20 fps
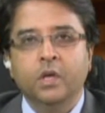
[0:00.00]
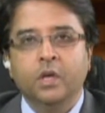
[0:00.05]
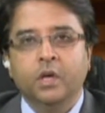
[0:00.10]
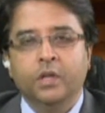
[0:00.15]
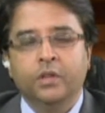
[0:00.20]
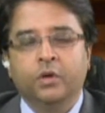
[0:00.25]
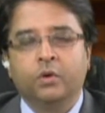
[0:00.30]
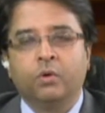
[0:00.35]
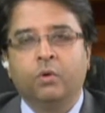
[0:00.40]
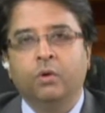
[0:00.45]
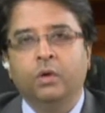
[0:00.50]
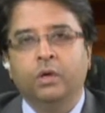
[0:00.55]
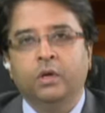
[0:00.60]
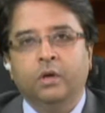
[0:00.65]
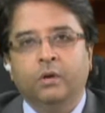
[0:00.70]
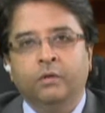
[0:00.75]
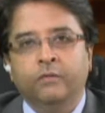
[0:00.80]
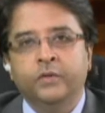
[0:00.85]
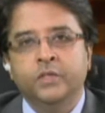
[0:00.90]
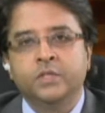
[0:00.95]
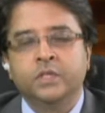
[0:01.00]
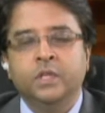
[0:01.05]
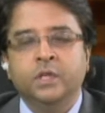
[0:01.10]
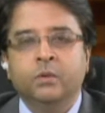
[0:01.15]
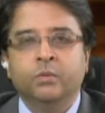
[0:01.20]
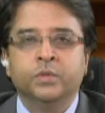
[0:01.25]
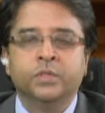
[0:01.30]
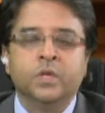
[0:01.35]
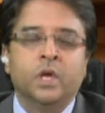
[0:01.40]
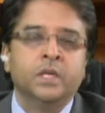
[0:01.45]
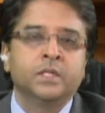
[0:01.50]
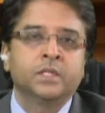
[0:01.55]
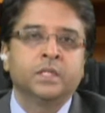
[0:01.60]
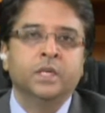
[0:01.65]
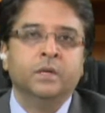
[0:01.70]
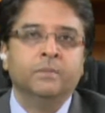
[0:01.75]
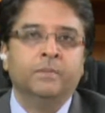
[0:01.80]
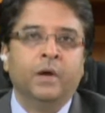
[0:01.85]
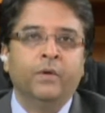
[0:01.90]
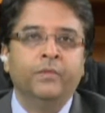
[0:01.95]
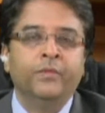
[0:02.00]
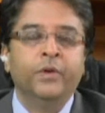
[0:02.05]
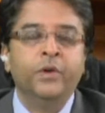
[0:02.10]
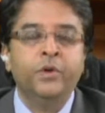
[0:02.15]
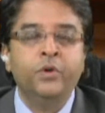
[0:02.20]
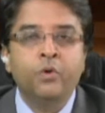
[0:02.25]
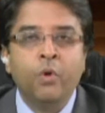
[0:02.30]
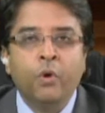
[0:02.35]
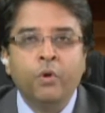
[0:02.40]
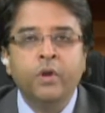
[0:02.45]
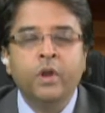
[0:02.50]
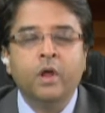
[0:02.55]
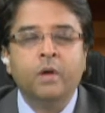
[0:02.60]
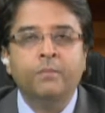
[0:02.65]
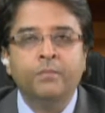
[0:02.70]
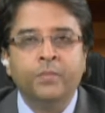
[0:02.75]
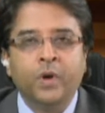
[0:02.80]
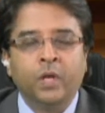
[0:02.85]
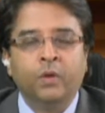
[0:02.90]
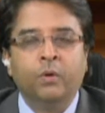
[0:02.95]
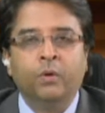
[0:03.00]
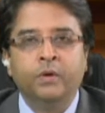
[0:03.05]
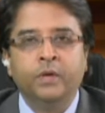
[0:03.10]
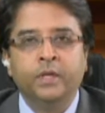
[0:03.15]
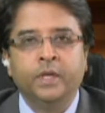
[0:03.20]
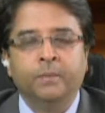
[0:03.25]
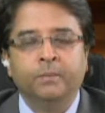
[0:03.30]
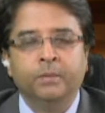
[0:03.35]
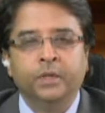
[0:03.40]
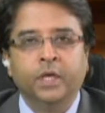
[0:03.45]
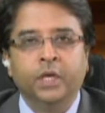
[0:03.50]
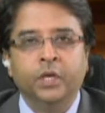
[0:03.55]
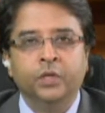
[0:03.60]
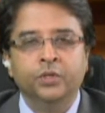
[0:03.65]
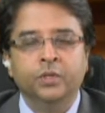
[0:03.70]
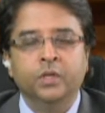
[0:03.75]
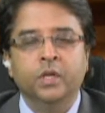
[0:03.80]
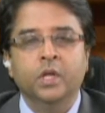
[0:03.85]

The caller obviously was asking about the non-priority application.